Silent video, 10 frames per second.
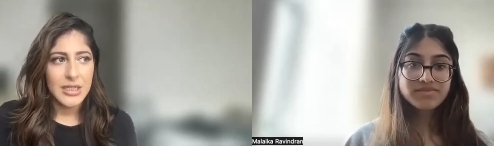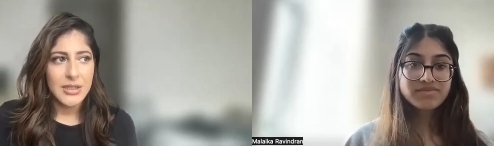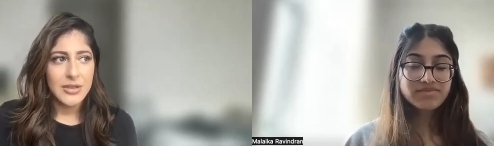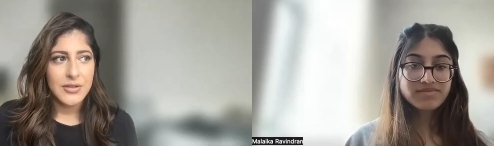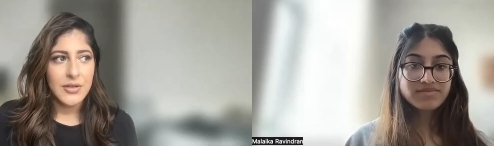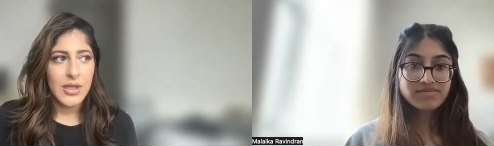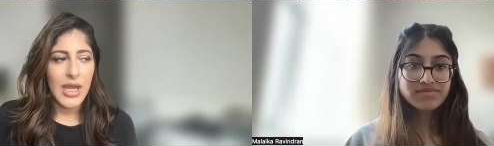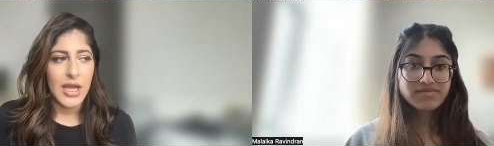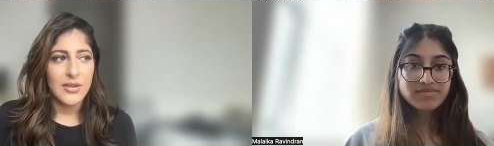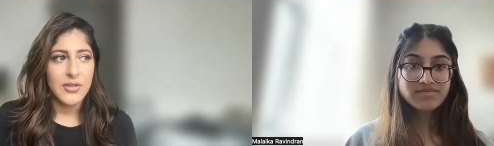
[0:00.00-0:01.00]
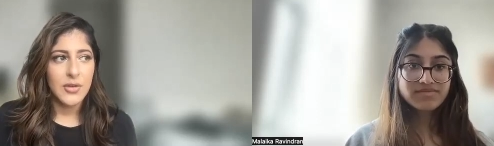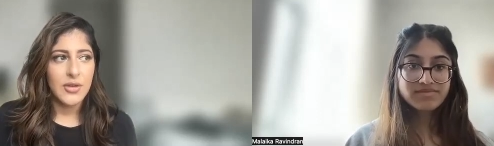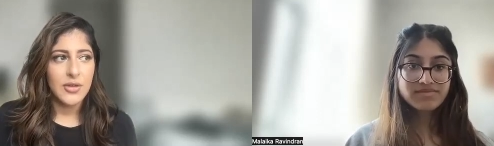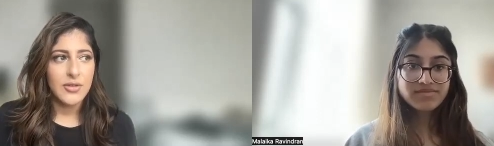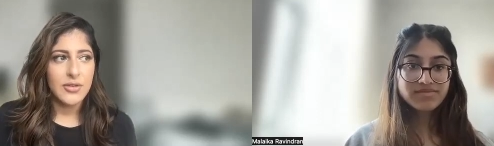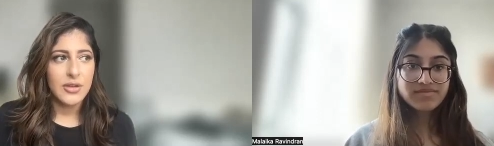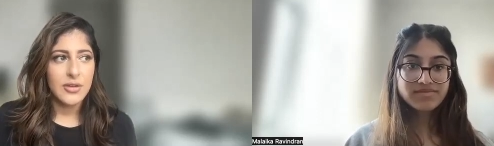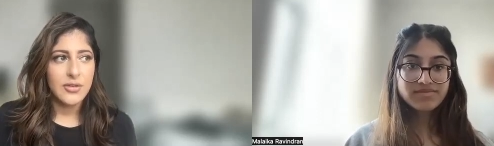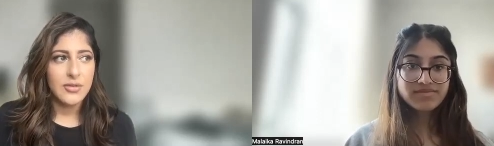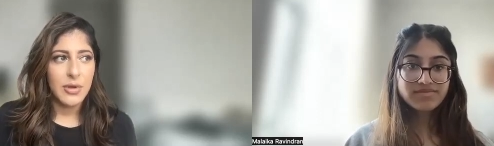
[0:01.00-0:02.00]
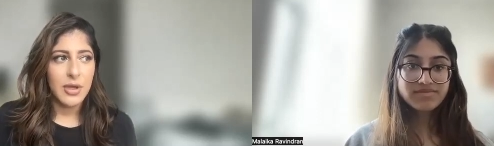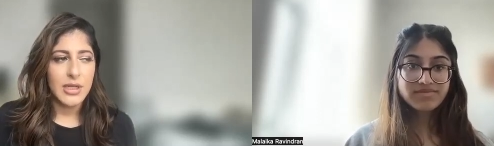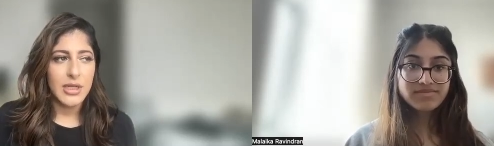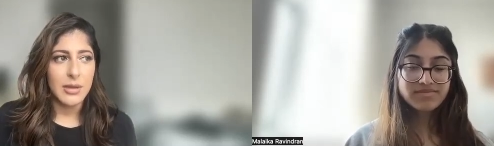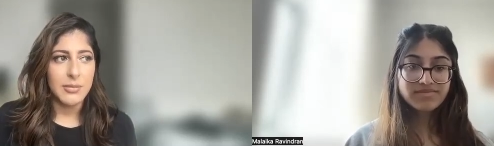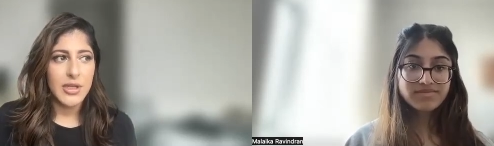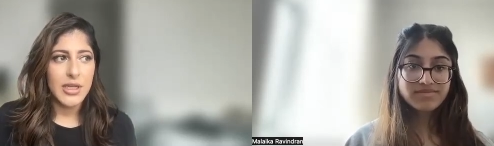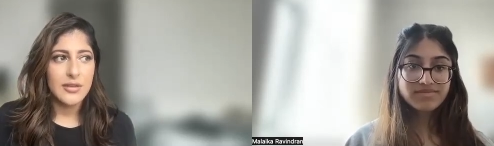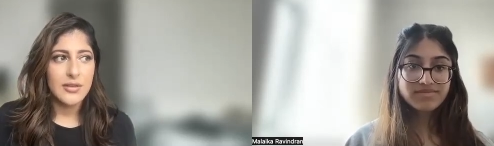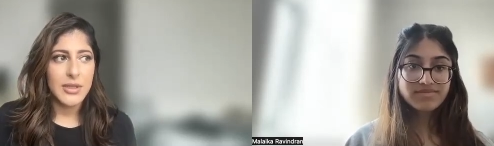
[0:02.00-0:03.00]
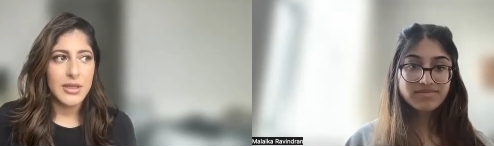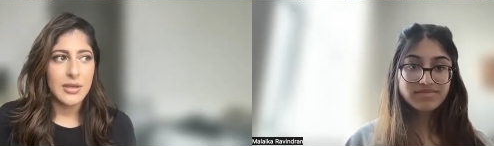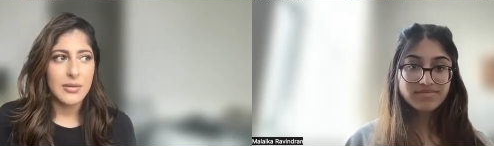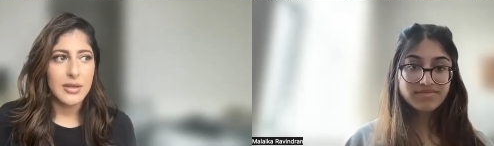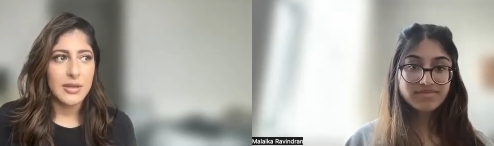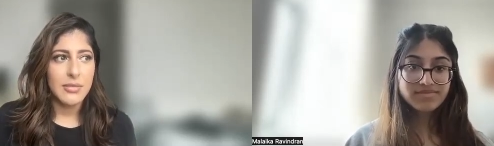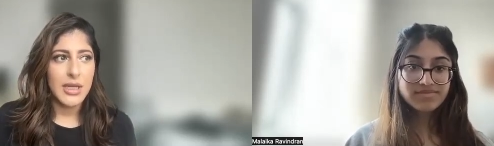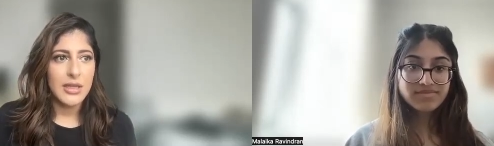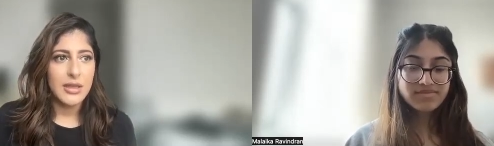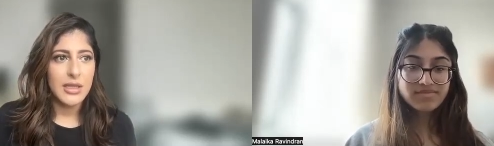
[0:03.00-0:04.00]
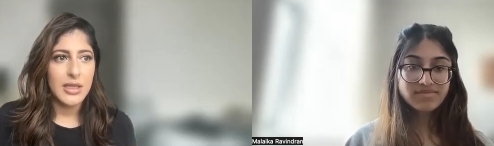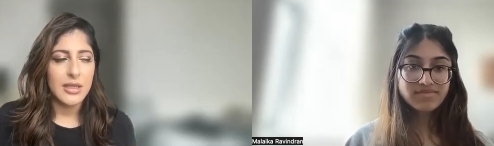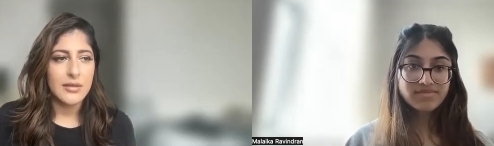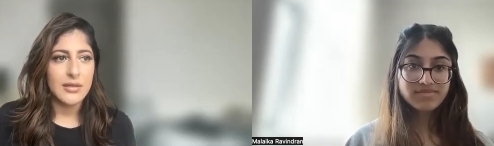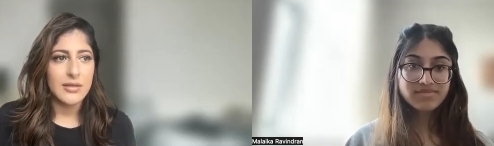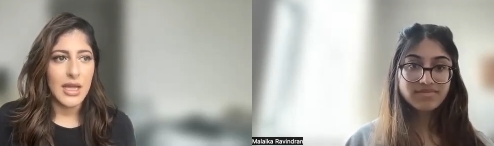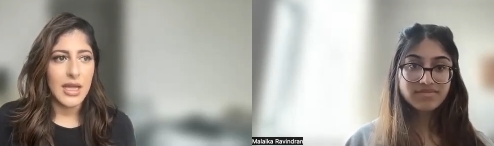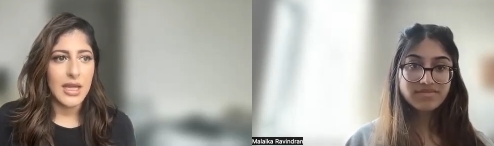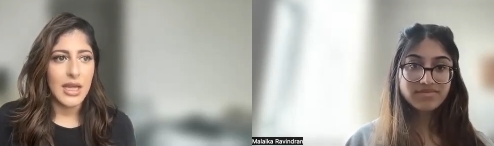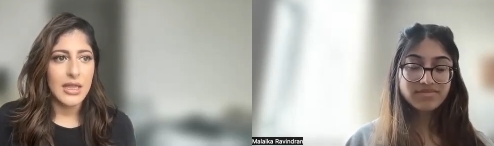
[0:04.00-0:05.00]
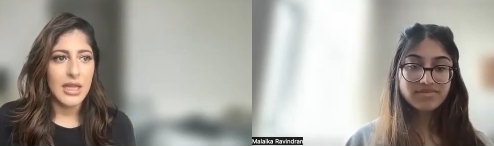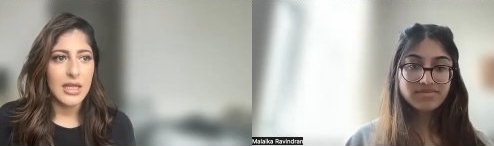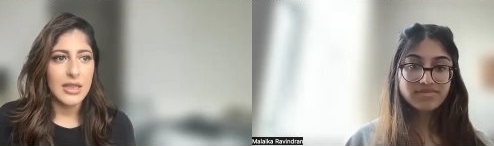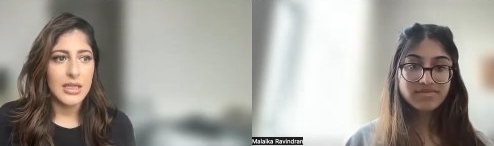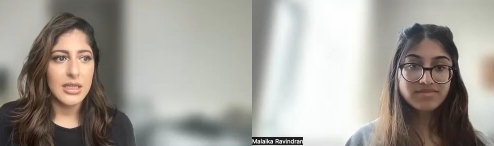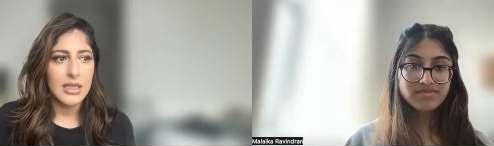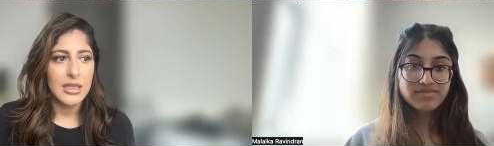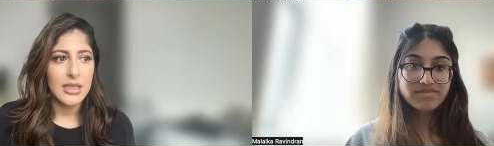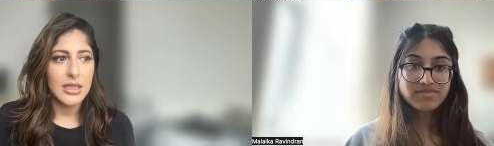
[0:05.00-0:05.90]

Speaker 1: So there's probably a couple things, but the main thing is that I think